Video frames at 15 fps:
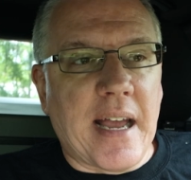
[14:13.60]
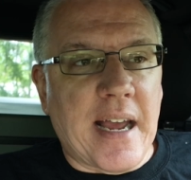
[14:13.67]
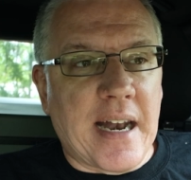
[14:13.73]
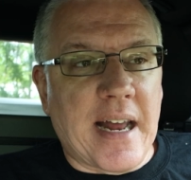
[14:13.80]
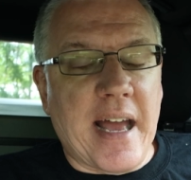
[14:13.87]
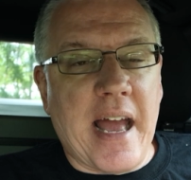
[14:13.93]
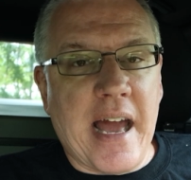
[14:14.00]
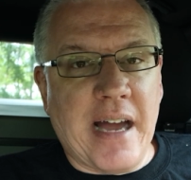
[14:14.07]

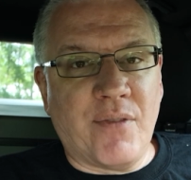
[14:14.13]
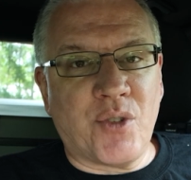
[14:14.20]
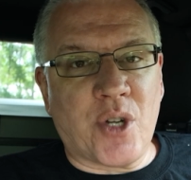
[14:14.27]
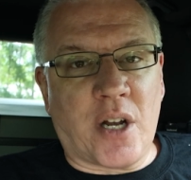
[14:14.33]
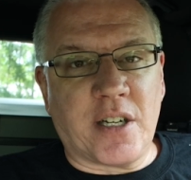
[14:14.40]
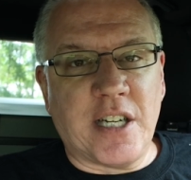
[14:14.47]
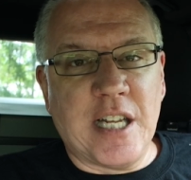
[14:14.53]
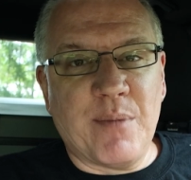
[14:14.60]
and I have
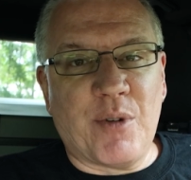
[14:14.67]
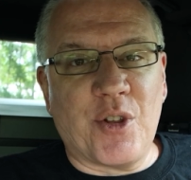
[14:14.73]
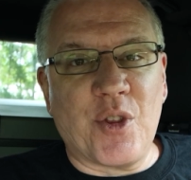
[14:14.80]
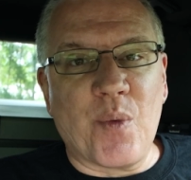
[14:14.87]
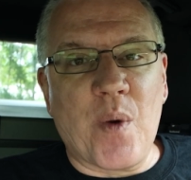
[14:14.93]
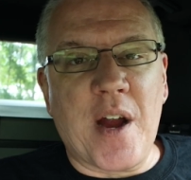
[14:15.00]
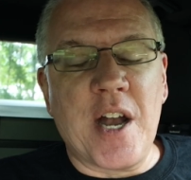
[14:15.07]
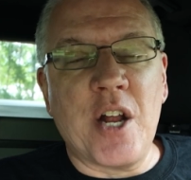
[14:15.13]
talked to him on
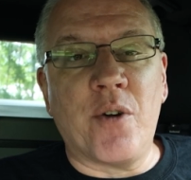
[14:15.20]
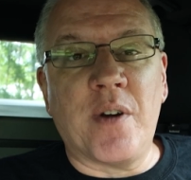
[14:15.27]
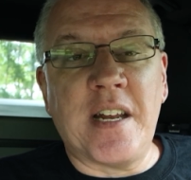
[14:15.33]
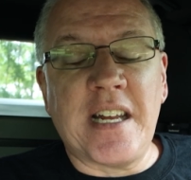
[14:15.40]
the radio,